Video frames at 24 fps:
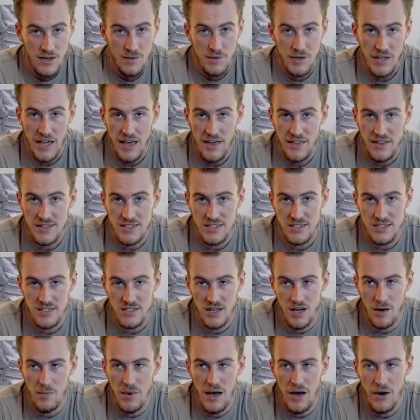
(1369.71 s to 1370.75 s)
But yeah, that's
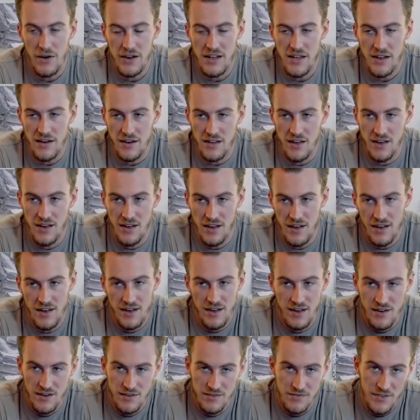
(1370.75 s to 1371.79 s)
about it.
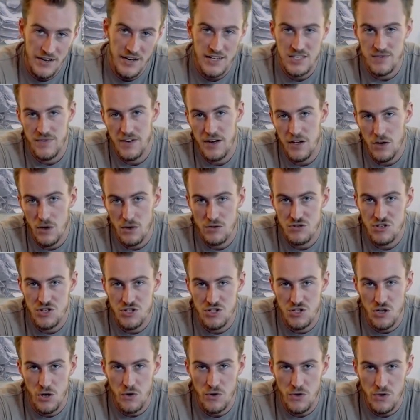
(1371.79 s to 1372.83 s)
In the next video, I'll
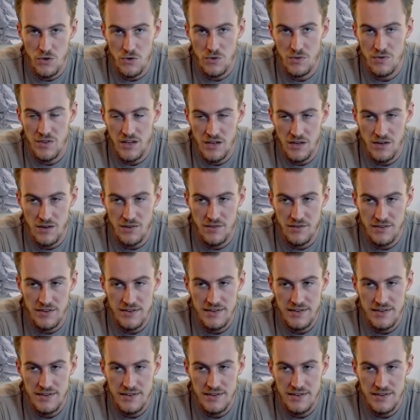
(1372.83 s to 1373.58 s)
show you the